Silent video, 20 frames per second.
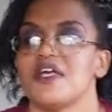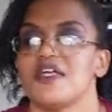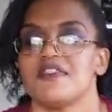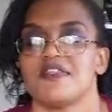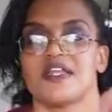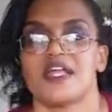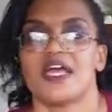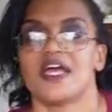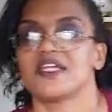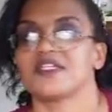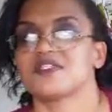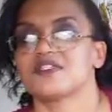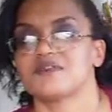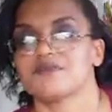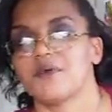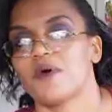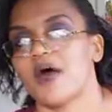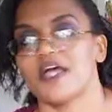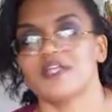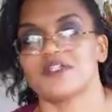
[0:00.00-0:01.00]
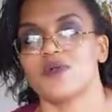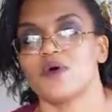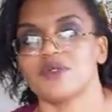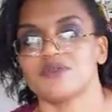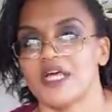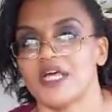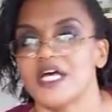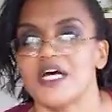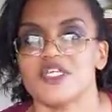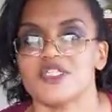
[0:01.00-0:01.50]
that I told
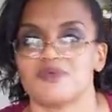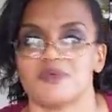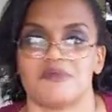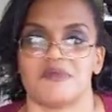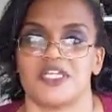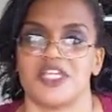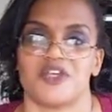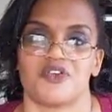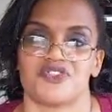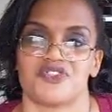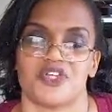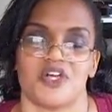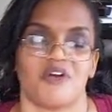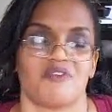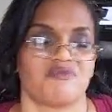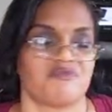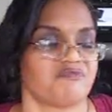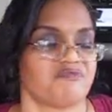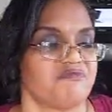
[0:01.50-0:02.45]
my husband many years ago.